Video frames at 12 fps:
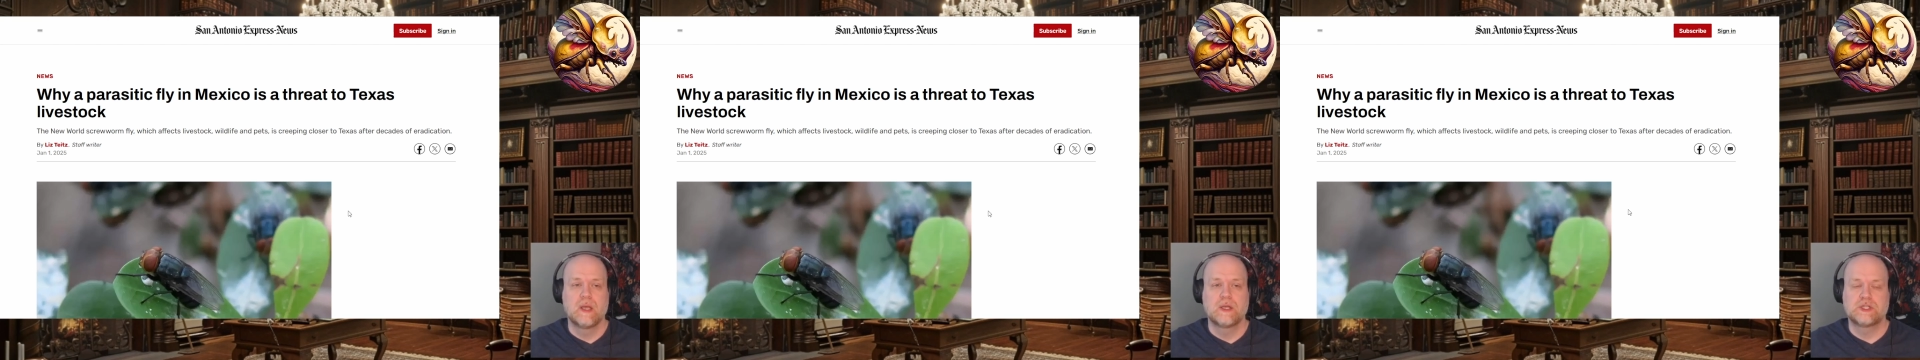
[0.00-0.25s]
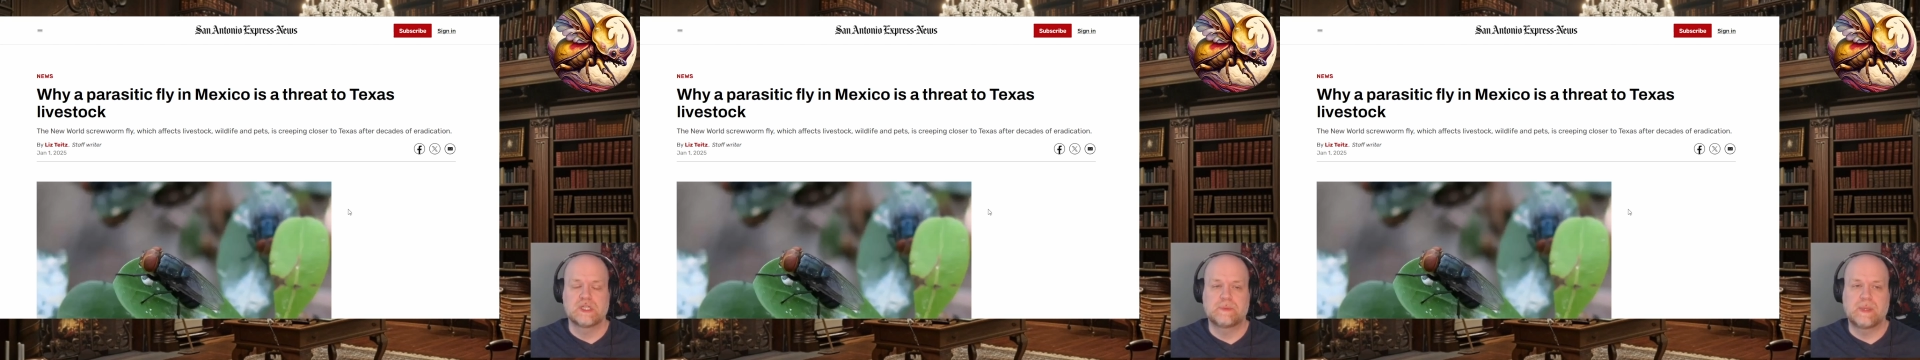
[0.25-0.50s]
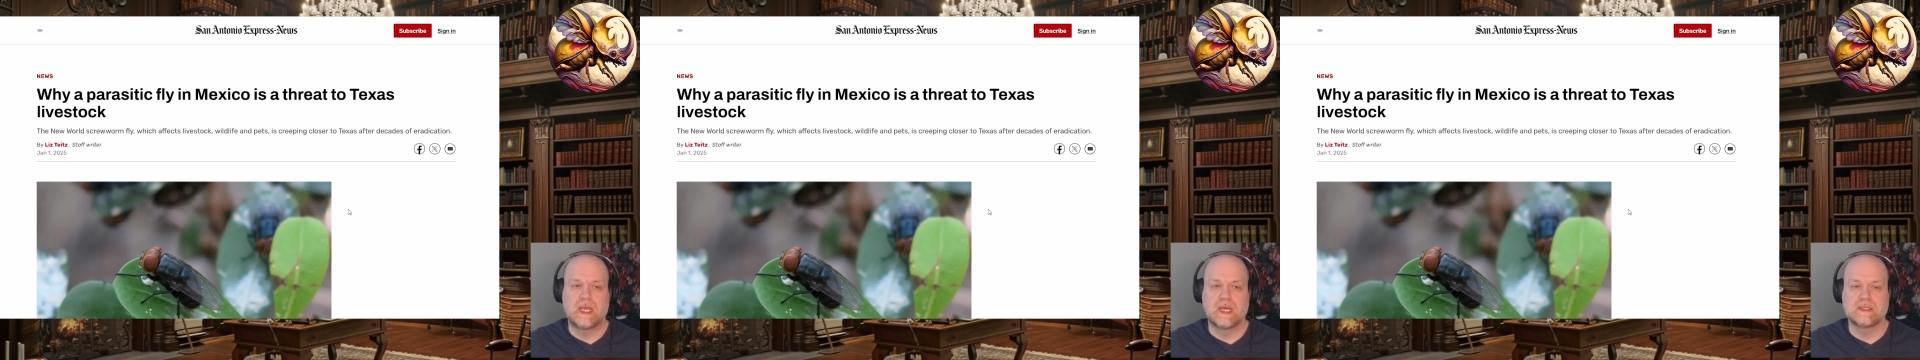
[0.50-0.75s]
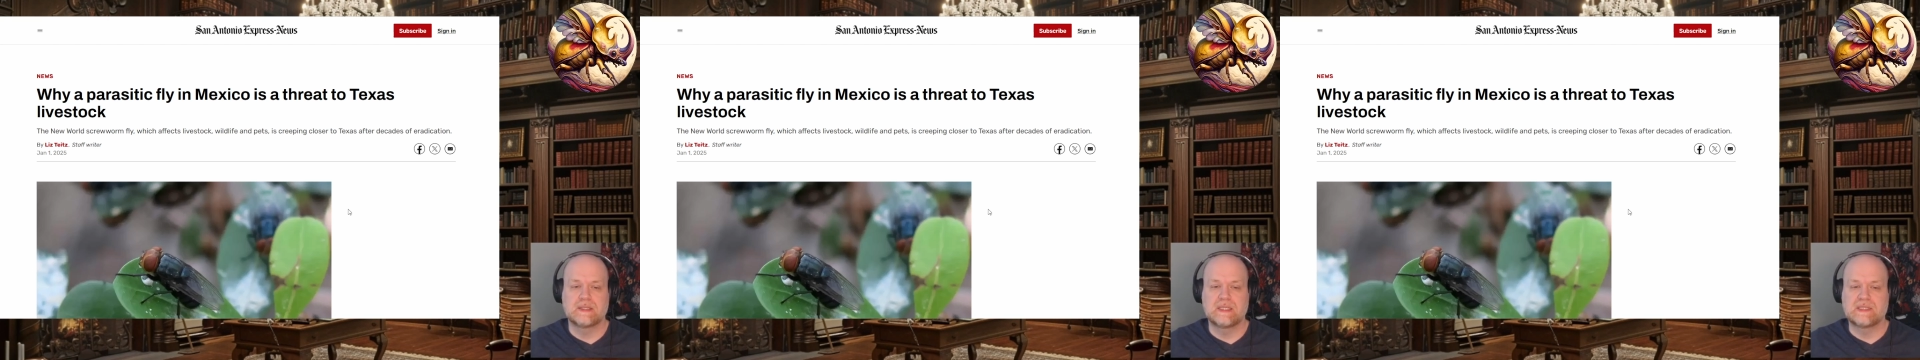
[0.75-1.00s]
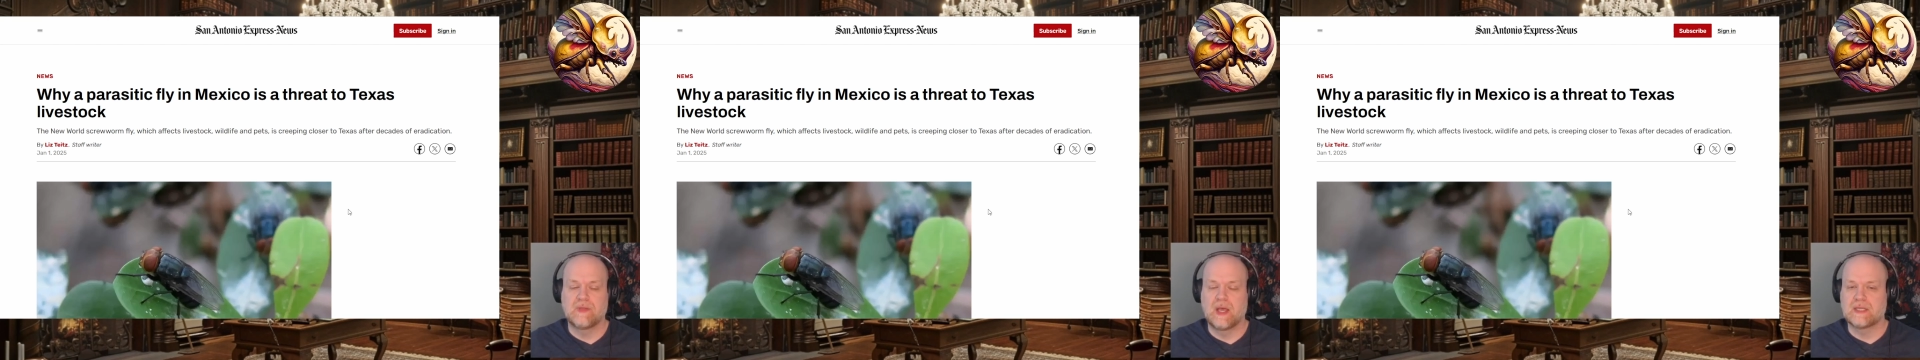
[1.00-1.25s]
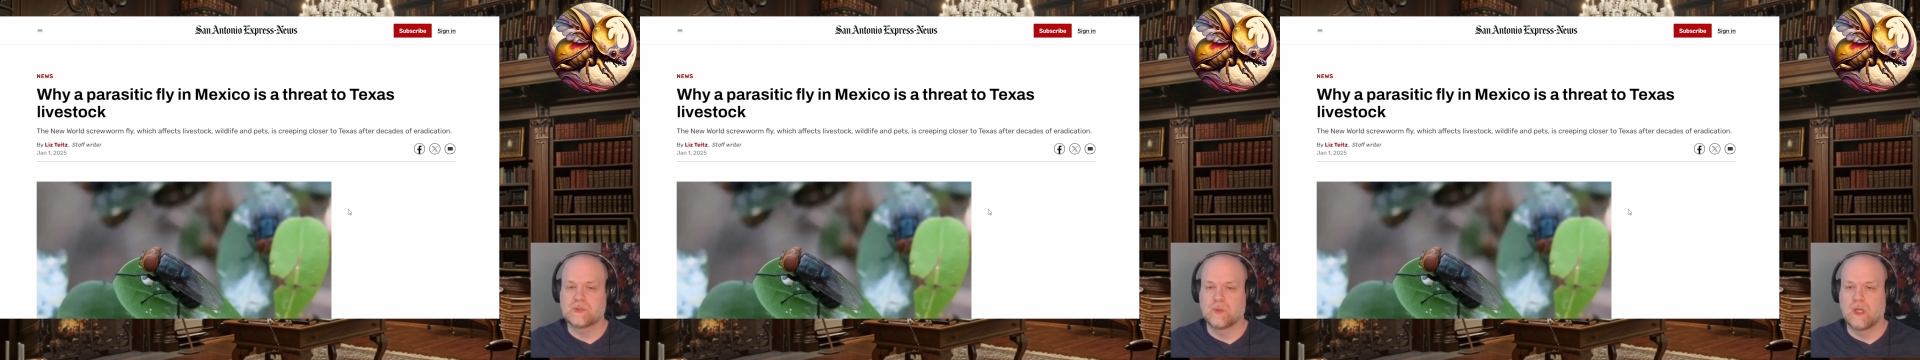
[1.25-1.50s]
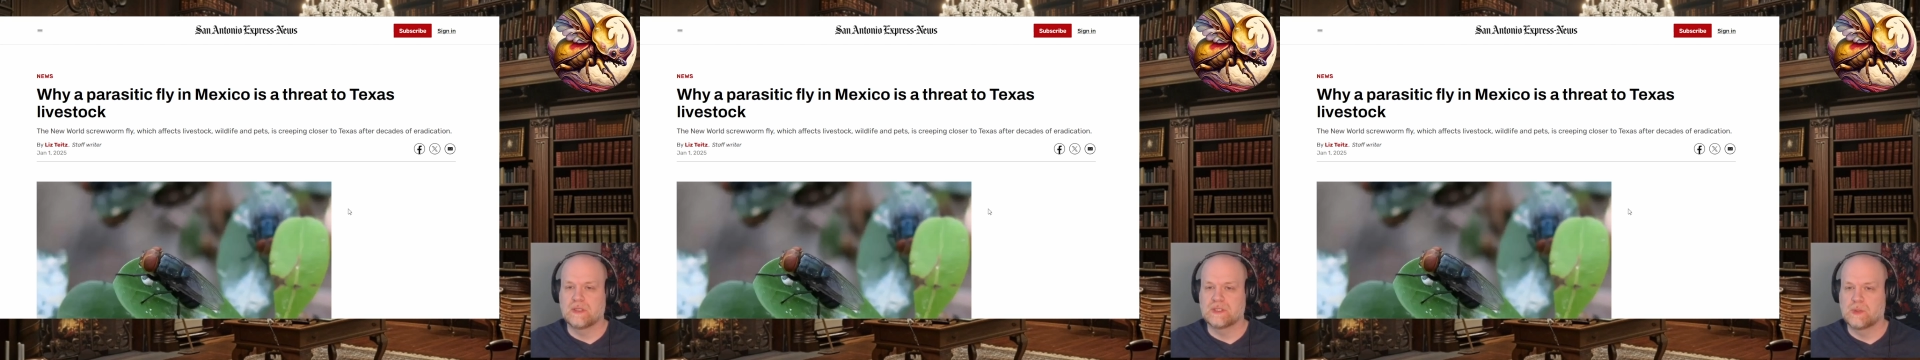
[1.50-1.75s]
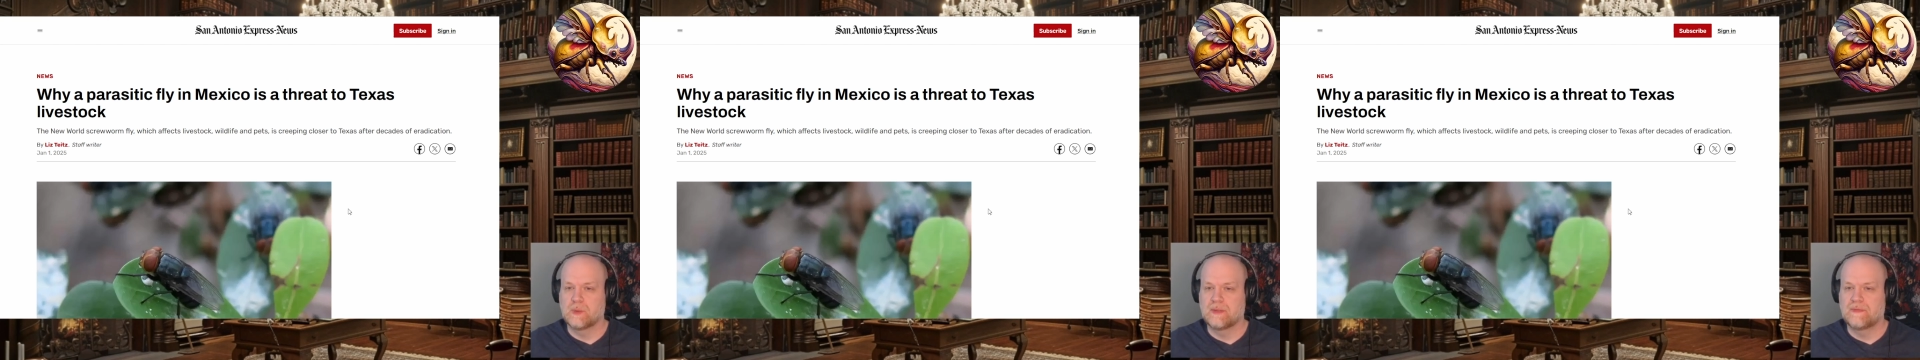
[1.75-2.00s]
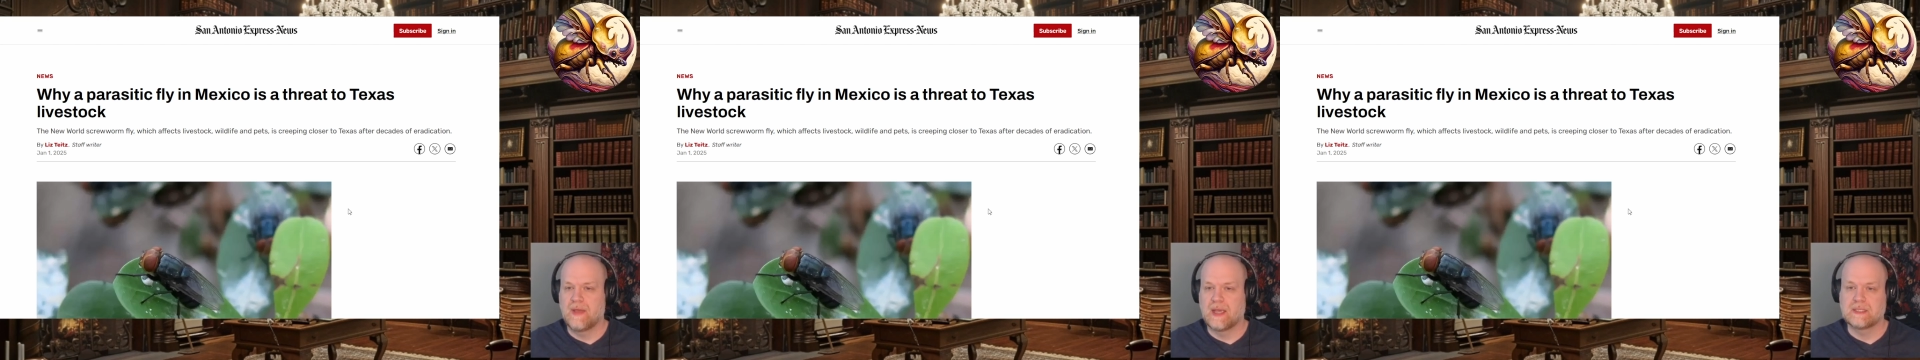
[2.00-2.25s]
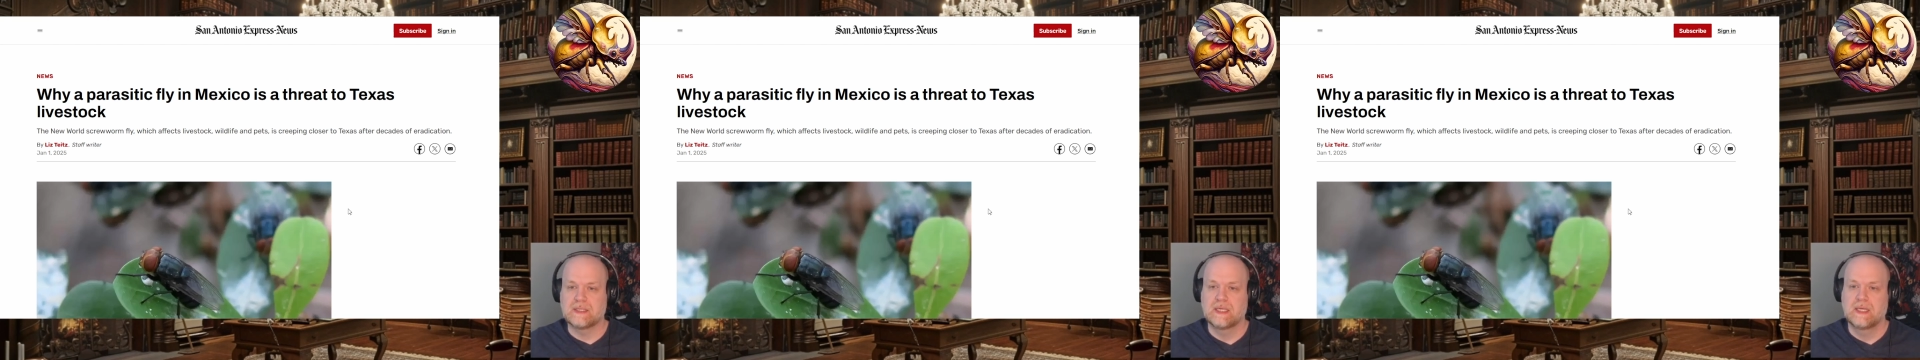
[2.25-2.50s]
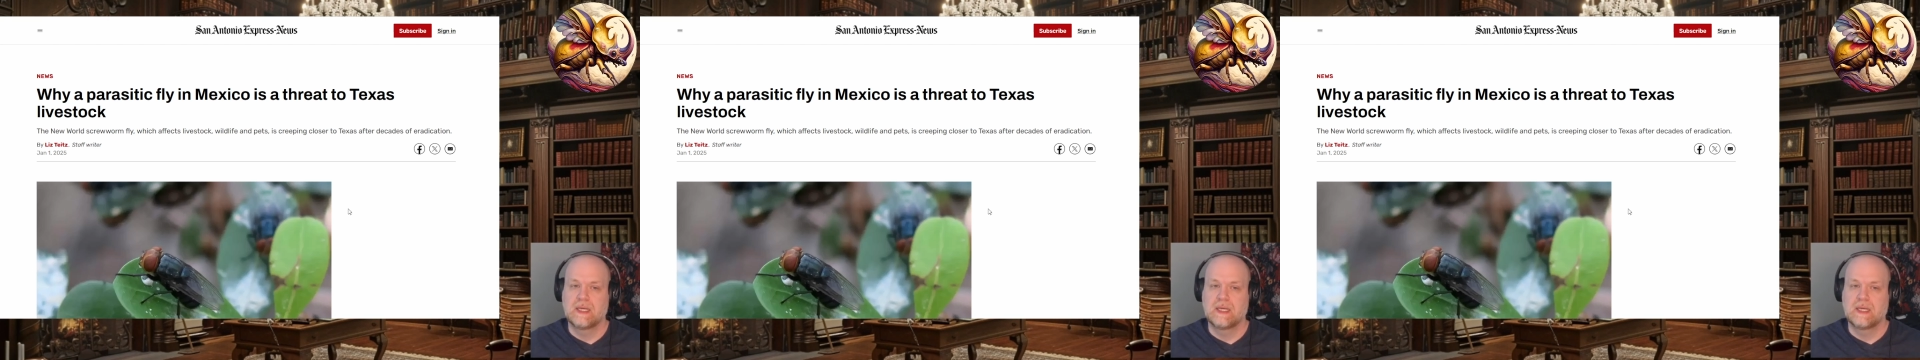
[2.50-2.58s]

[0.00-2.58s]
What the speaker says: just because these flies will also infect